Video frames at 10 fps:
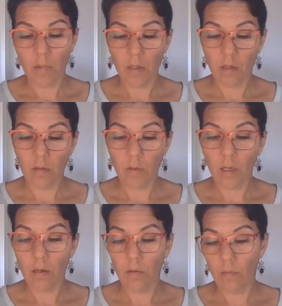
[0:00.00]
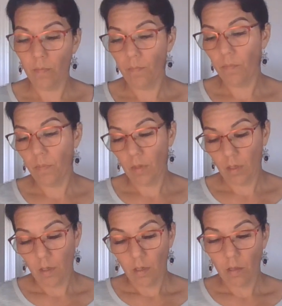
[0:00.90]
There we go.
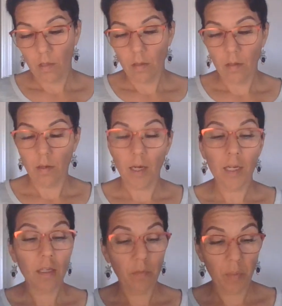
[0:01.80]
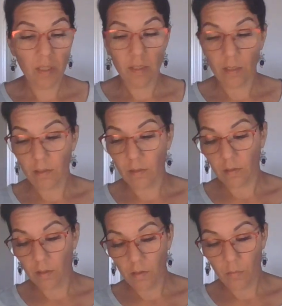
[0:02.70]
8 of
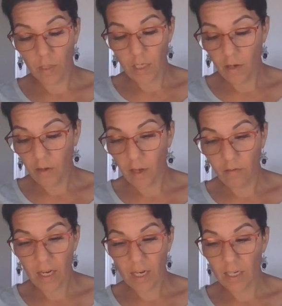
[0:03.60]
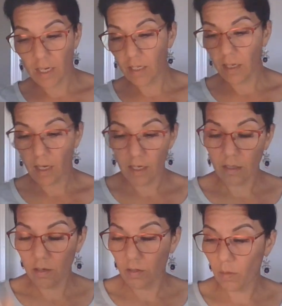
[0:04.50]
Pentacles. We now have 888
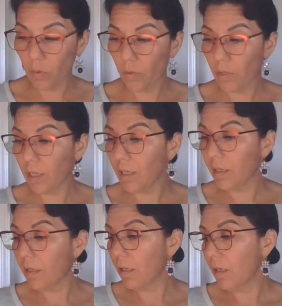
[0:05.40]
on the board again.